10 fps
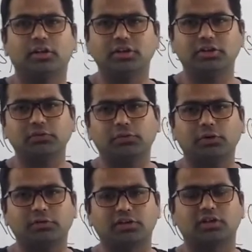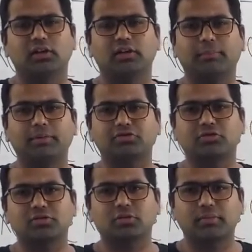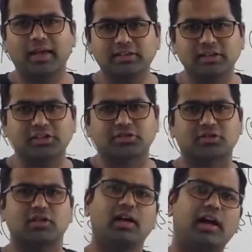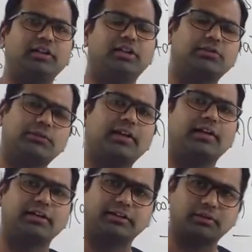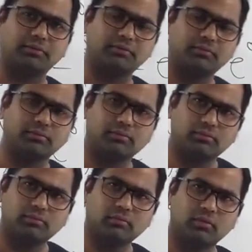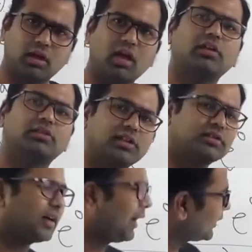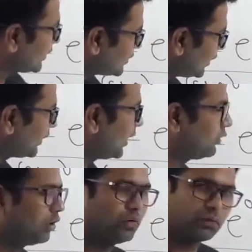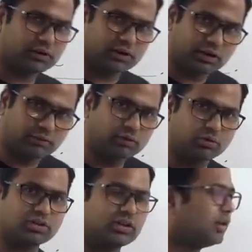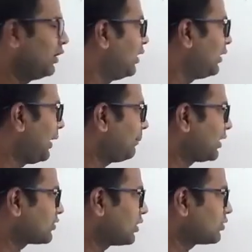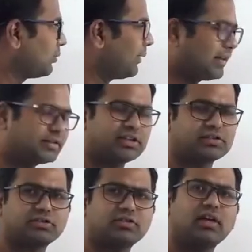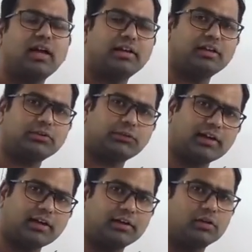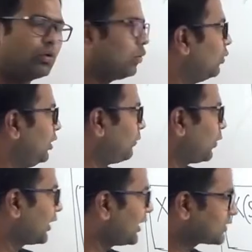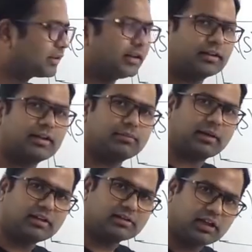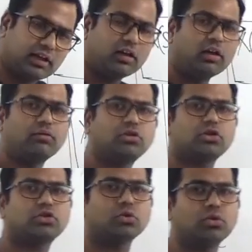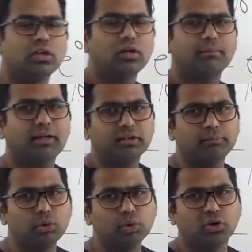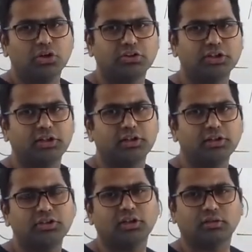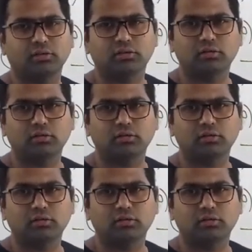the region for which Laplace transform exists and is finite. Thus, I can say that for the given question, Laplace transform exists and is finite only for s greater than minus a, which is shown by the blue shaded region.